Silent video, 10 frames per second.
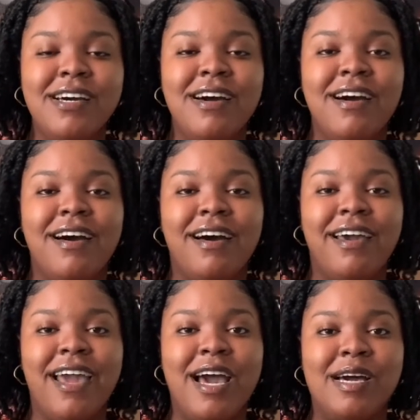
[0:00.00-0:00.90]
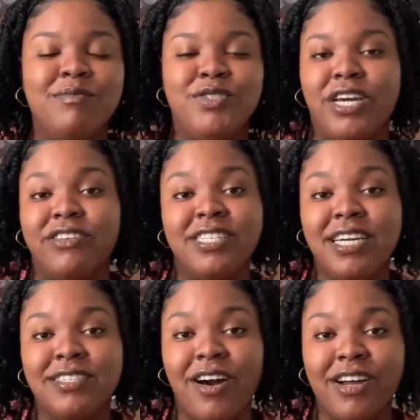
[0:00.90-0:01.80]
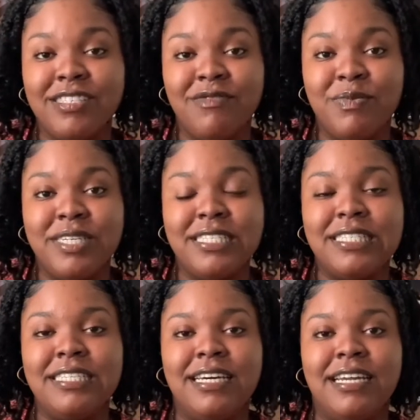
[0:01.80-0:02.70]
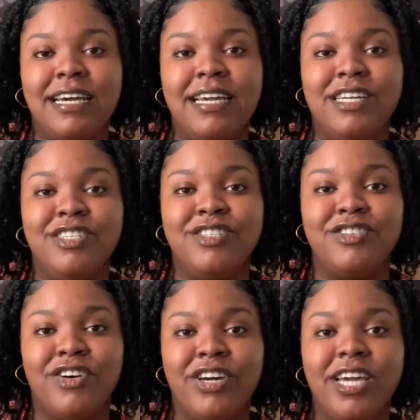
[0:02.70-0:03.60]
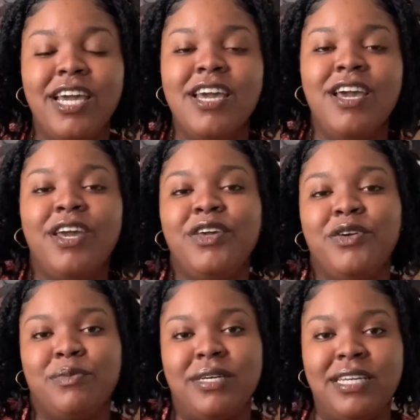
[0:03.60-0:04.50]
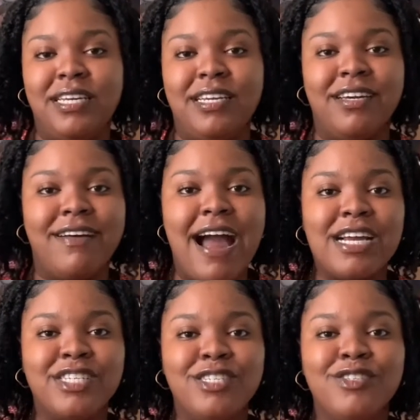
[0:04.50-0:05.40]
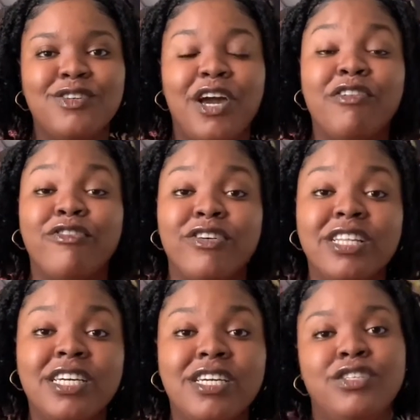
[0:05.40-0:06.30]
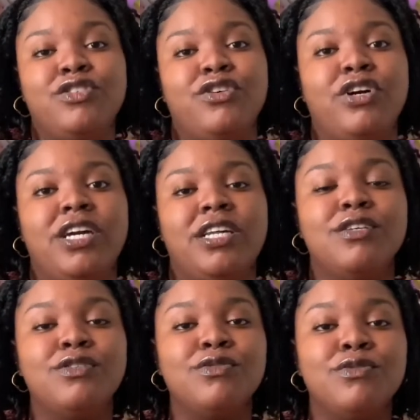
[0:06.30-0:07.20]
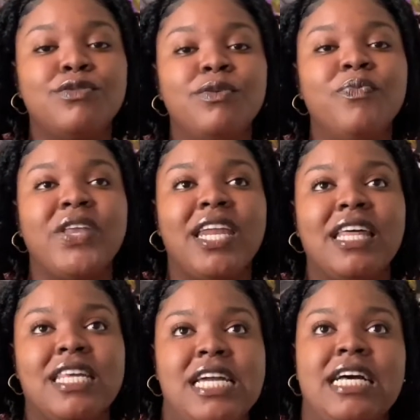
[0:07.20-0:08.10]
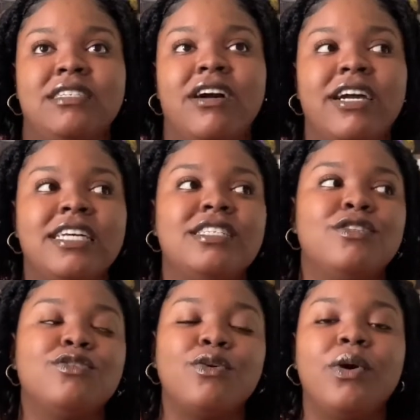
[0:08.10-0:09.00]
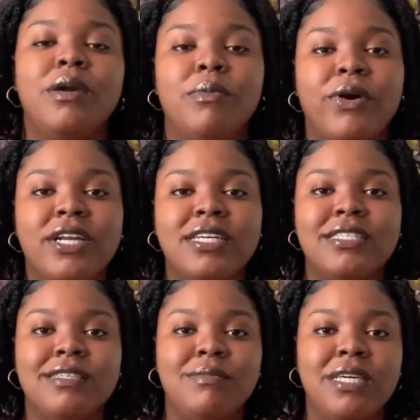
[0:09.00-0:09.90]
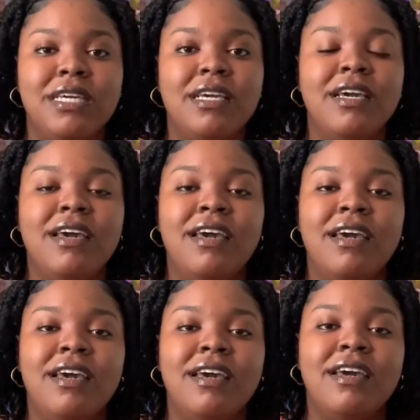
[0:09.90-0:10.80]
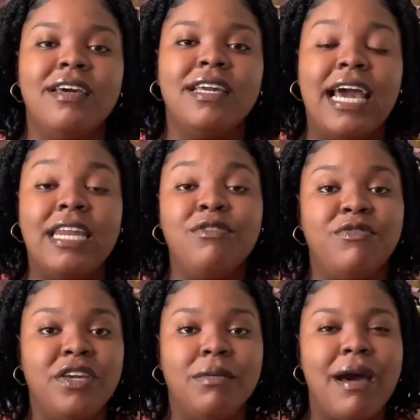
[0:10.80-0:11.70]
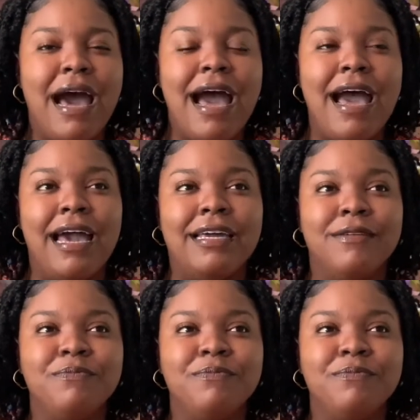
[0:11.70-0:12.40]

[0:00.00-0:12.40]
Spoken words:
I am generally a talkative person and I enjoy human interaction, so I really enjoyed school. And I think as an artist it's so important to be getting feedback and